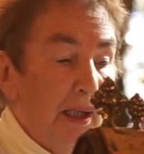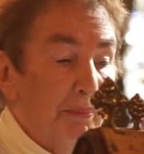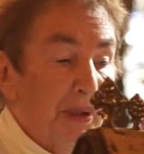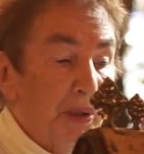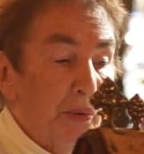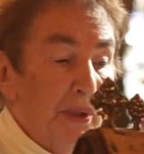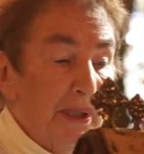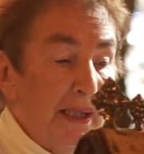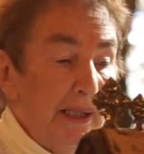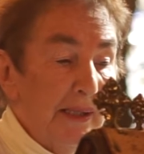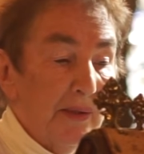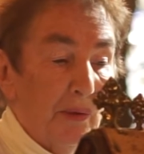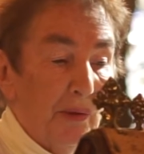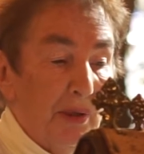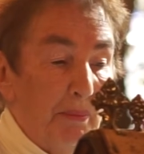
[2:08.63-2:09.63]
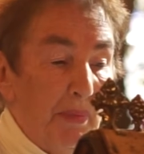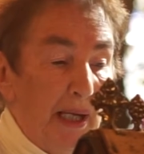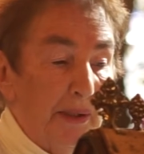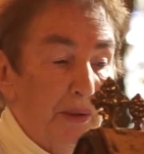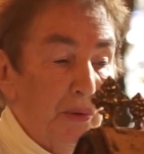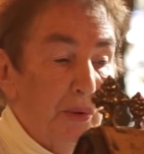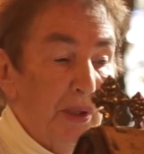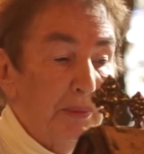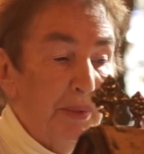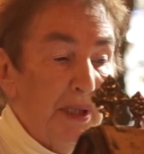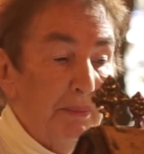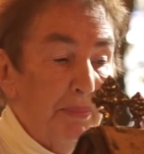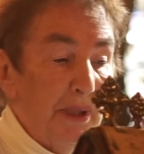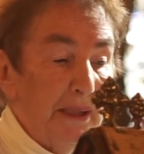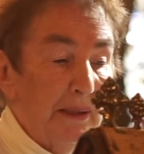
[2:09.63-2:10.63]
but when he saw the man who had
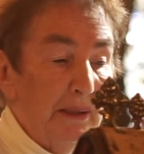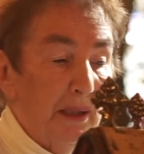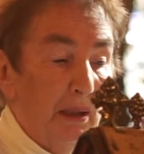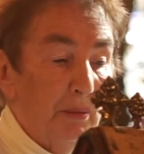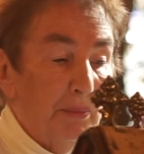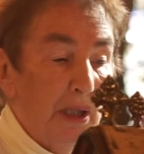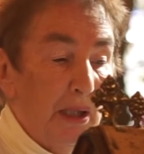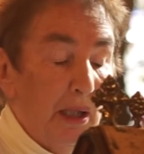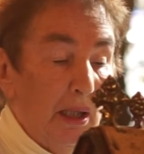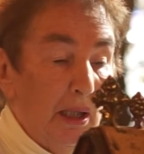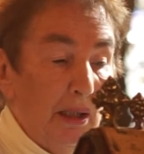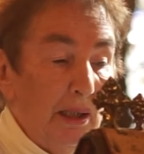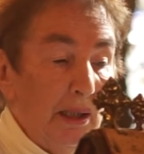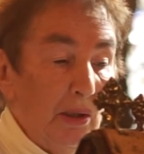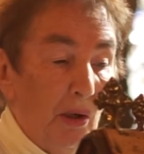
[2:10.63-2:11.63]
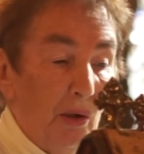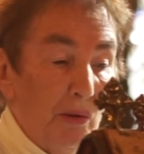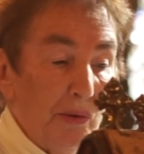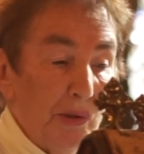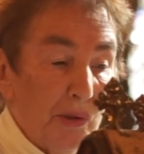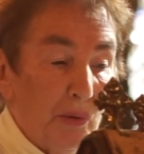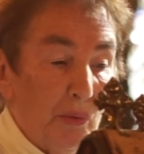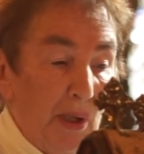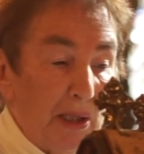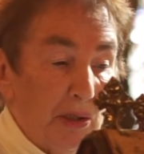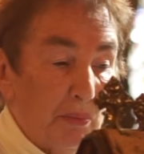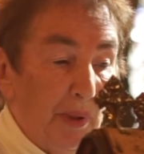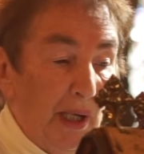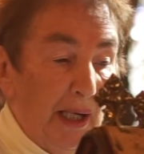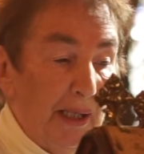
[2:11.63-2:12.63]
been beaten up, he also
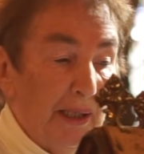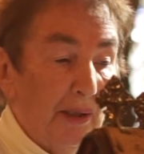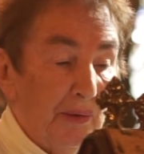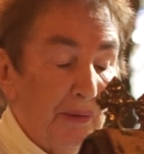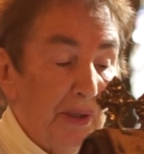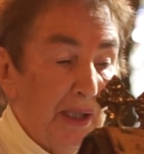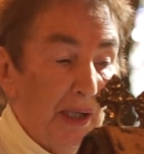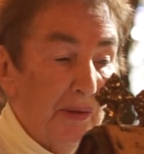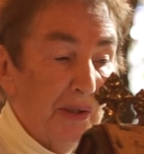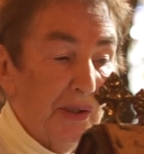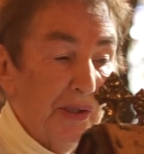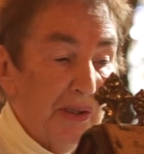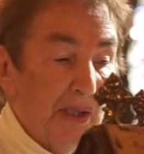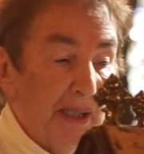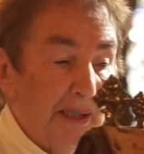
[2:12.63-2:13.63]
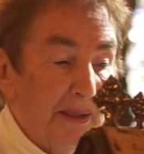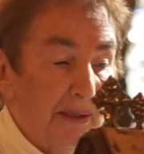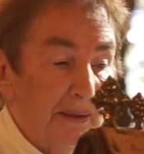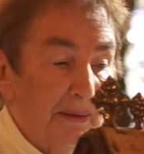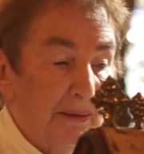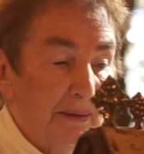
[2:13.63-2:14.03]
went by on the other side.